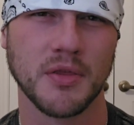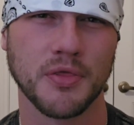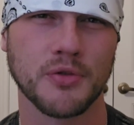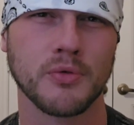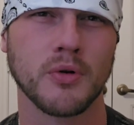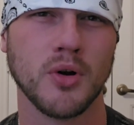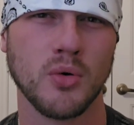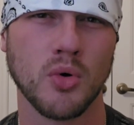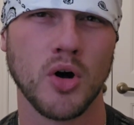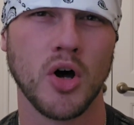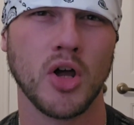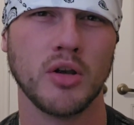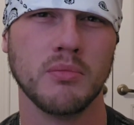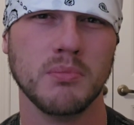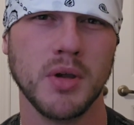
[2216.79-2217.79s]
throw
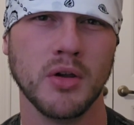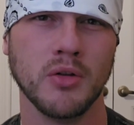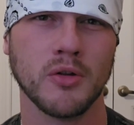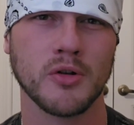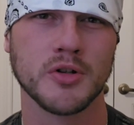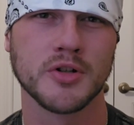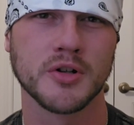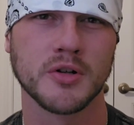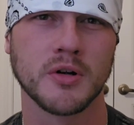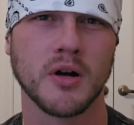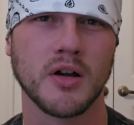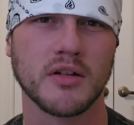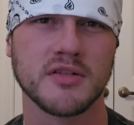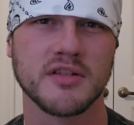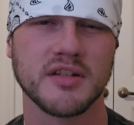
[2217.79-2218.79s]
on Miller's
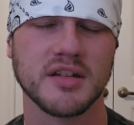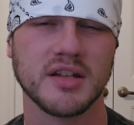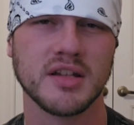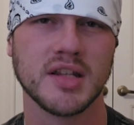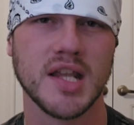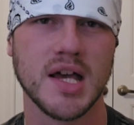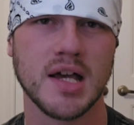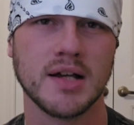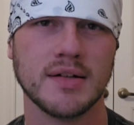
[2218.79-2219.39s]
Crossing.